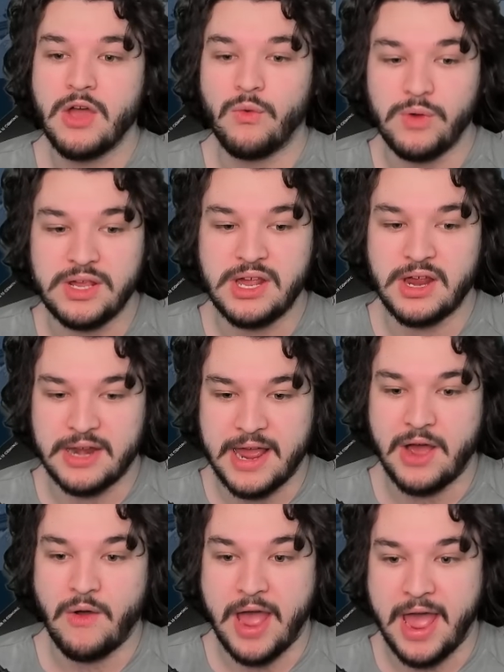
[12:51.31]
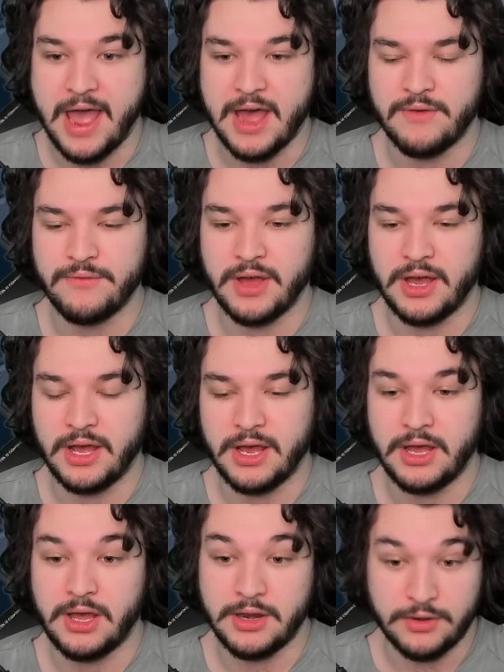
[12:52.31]
We now have
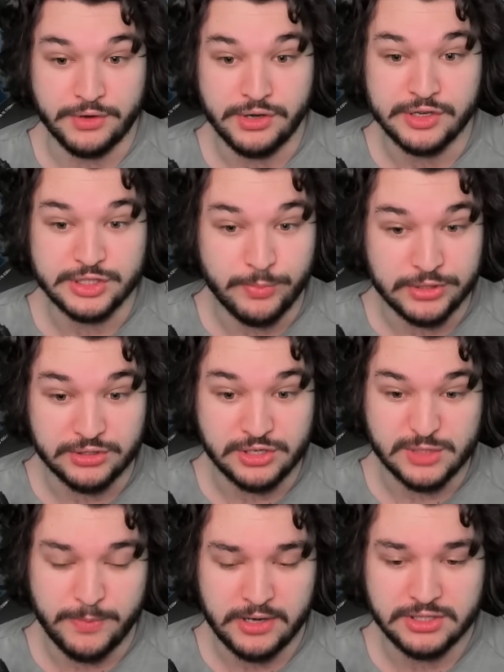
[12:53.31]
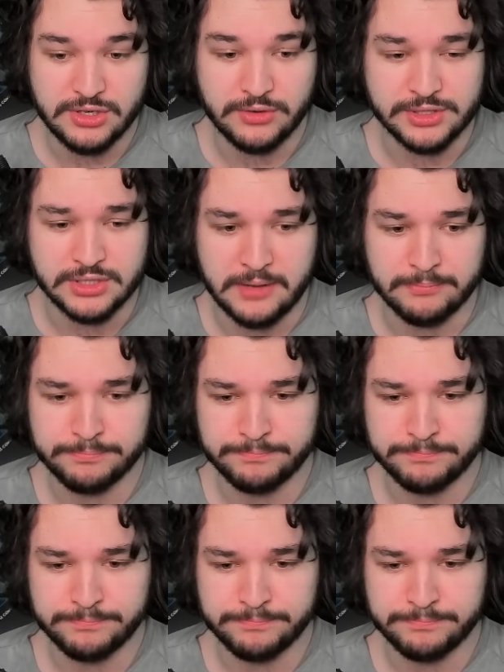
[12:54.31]
another unit to put those experience tokens on.